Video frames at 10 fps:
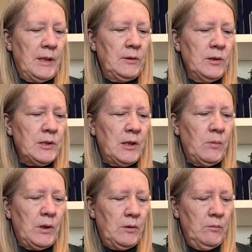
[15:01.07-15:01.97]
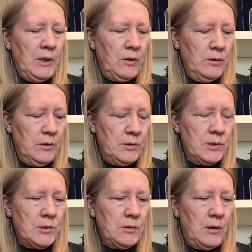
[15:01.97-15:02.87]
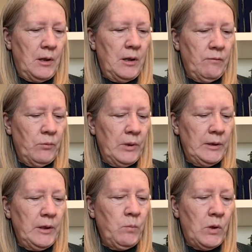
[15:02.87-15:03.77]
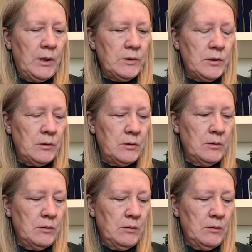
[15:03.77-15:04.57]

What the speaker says: I looked and I went, oh my goodness, I have really wanted